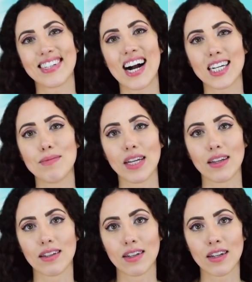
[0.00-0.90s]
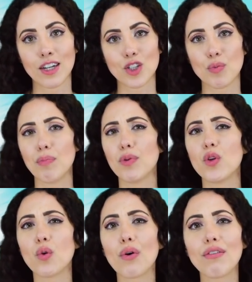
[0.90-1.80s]
Guide me to be
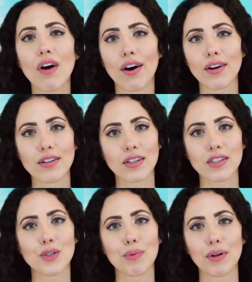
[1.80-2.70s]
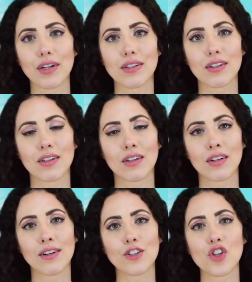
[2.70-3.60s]
pure of heart and spirit
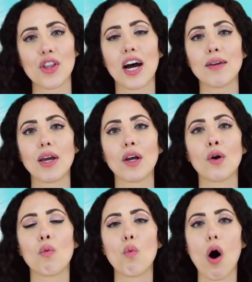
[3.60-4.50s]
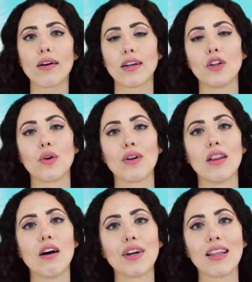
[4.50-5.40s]
so that I may walk in your
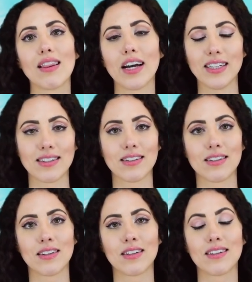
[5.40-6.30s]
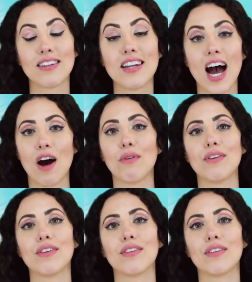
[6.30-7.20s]
loving light now
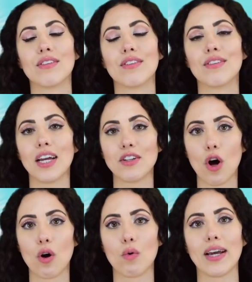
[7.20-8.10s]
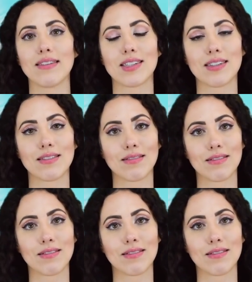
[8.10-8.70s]
and always.